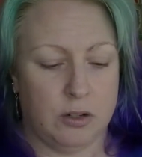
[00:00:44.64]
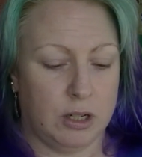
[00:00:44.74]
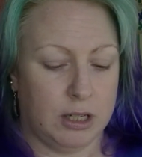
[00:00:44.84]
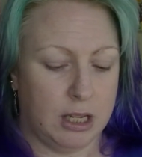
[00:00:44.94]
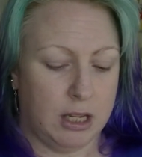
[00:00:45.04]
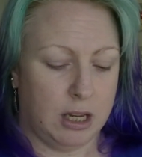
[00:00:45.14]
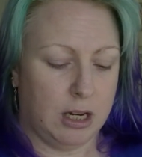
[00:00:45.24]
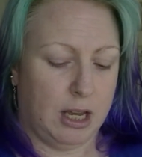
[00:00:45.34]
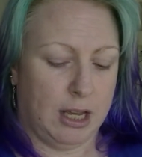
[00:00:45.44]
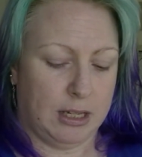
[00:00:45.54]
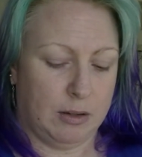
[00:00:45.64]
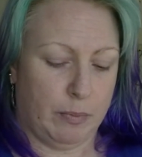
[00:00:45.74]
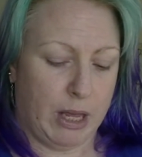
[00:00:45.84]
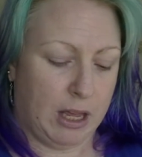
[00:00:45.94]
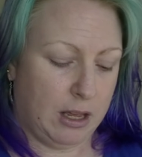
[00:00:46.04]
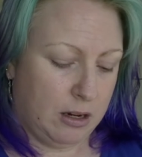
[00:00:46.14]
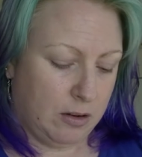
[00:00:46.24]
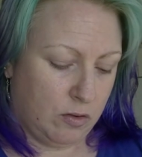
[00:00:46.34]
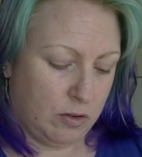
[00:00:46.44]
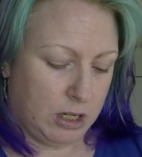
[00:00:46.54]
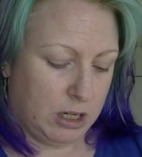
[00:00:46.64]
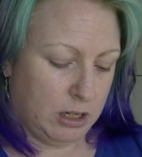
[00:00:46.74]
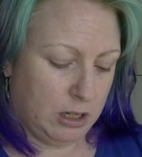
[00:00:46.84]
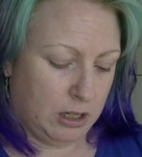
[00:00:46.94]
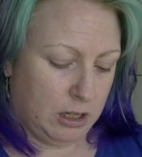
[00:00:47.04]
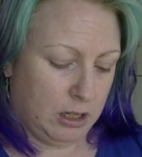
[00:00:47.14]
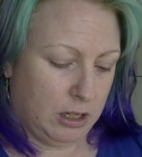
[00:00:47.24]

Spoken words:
you can see, it has pan on it.